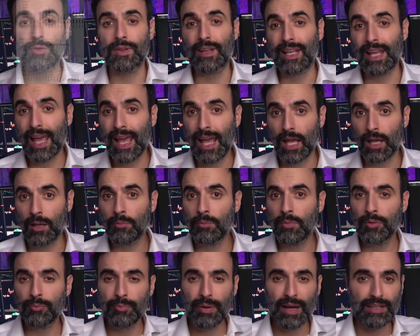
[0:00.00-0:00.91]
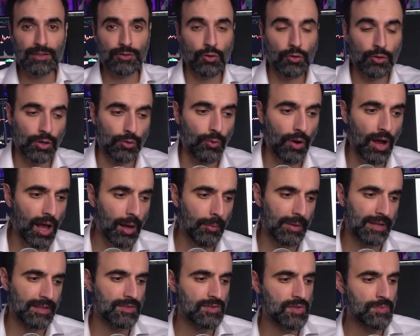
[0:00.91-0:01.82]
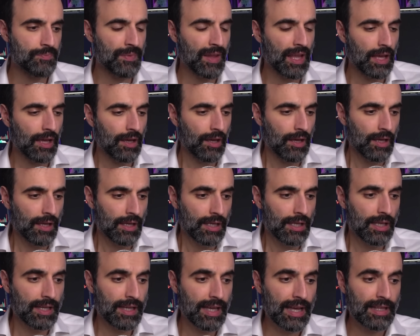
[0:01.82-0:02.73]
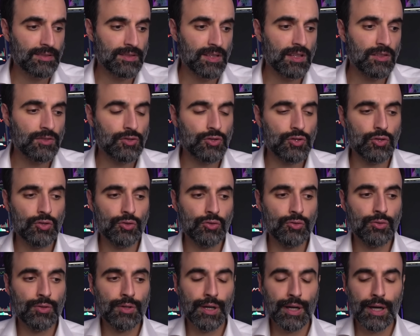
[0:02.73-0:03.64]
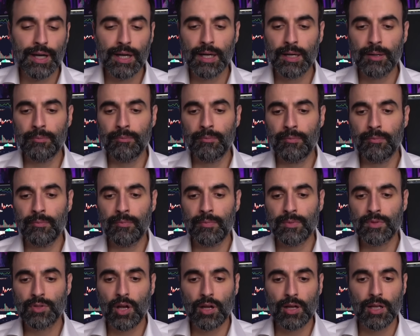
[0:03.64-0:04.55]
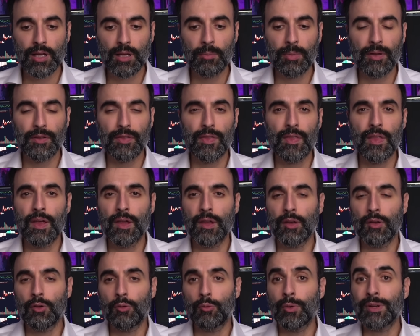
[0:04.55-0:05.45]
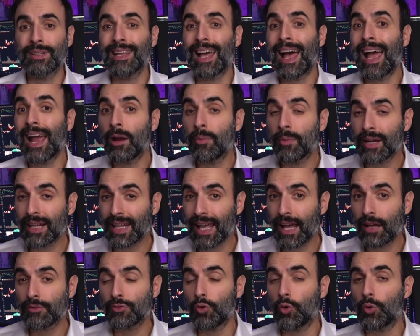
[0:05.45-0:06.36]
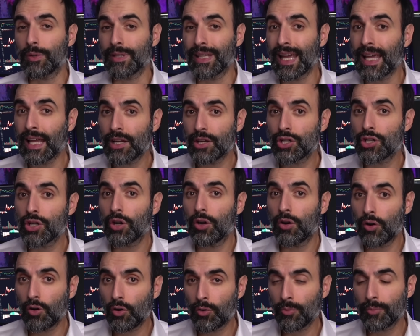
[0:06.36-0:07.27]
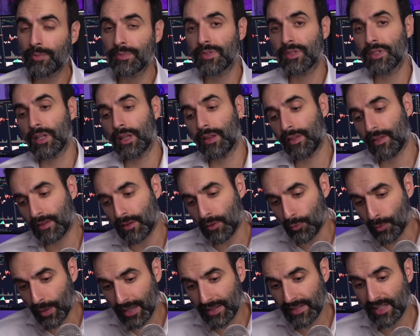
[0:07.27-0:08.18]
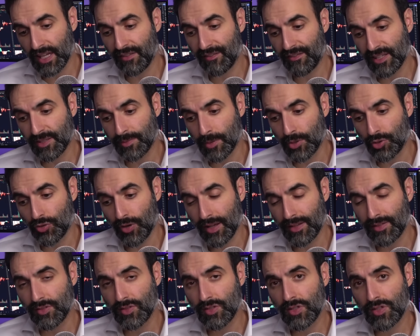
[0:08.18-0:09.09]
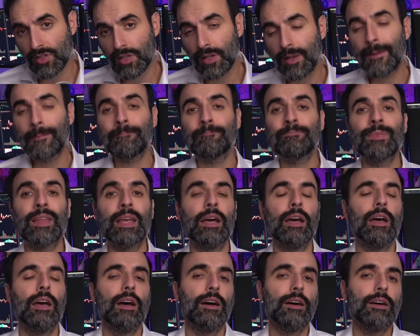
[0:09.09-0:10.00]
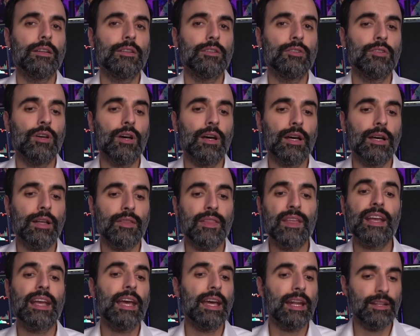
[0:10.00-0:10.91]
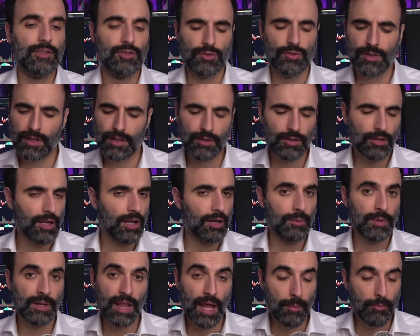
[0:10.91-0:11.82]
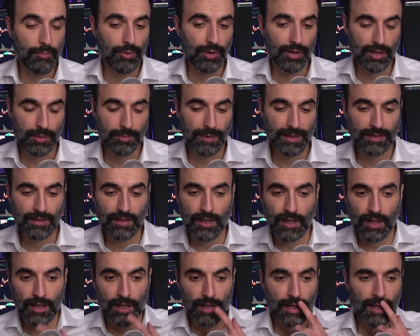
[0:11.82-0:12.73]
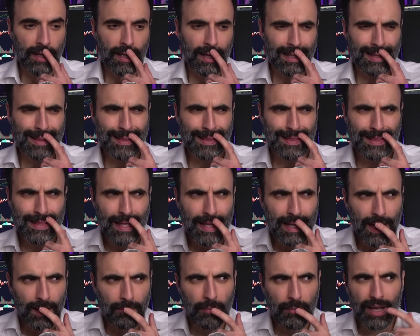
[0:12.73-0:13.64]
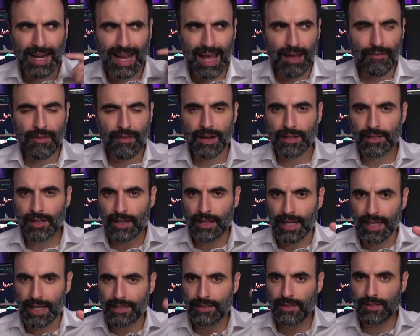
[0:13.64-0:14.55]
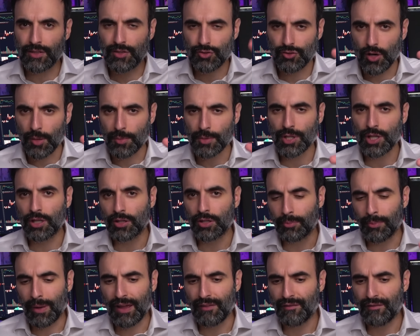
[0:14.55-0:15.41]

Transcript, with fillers: the Game by Tony Robbins, he gets into um, talking about the retirement accounts, old age homes that the real estate investment trusts uh, they get into. Look, you got to read that book, but uh, I think I might have that in the link in the description under my